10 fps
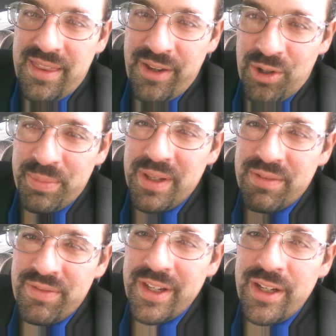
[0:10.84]
There will be
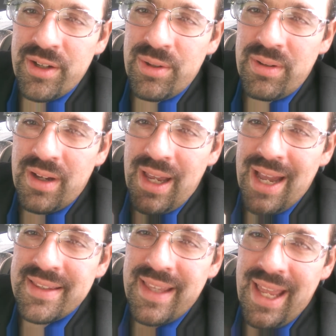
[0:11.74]
a video
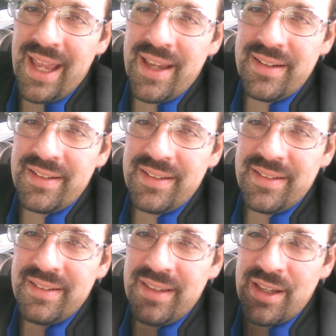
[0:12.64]
at the end
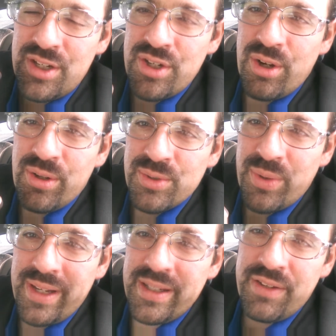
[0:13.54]
that shows
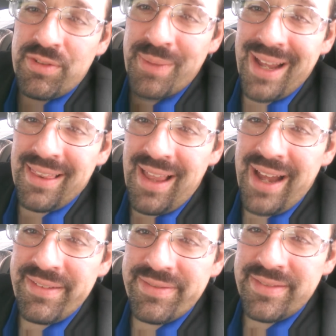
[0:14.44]
what he did for my
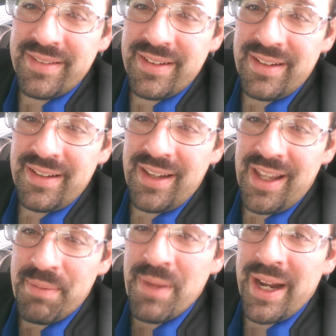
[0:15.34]
life
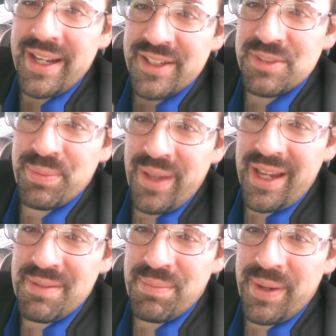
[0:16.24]
and might
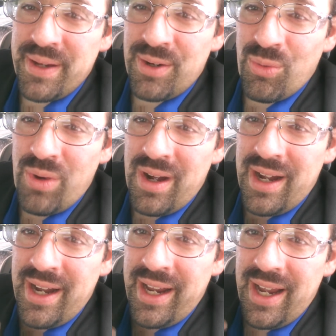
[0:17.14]
explain better
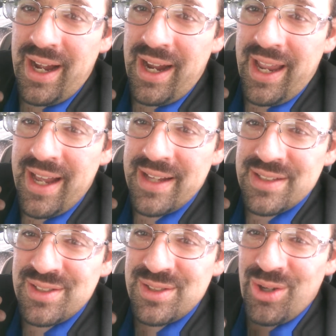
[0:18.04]
why I
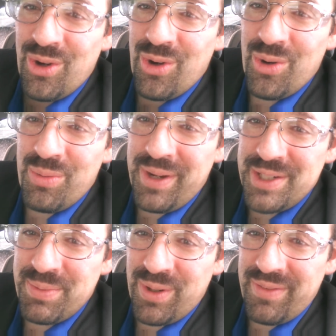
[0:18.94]
had so
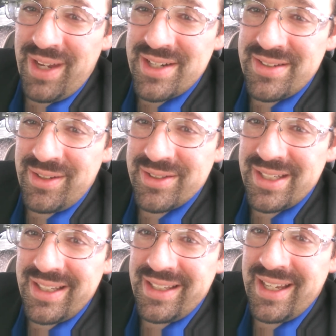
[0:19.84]
much motivation that you'll
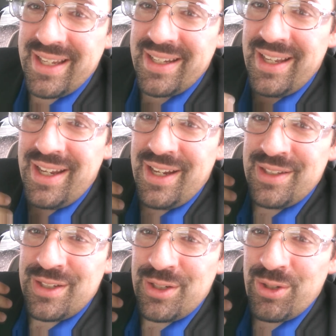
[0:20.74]
see at the end
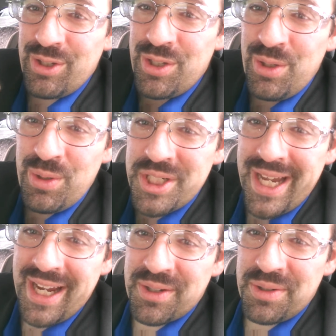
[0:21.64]
to do a huge
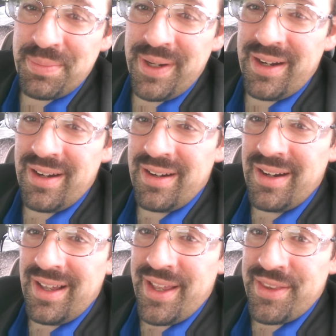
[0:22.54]
hack repair
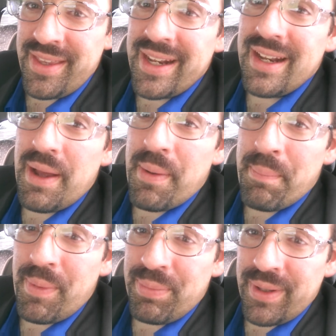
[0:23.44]
that,
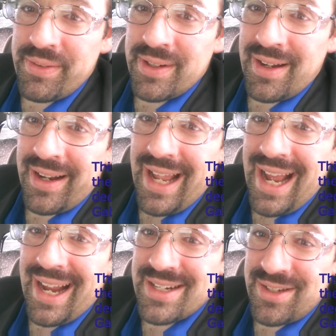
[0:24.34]
believe it or not,
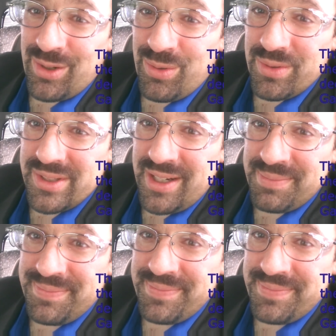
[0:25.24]
actually holds up.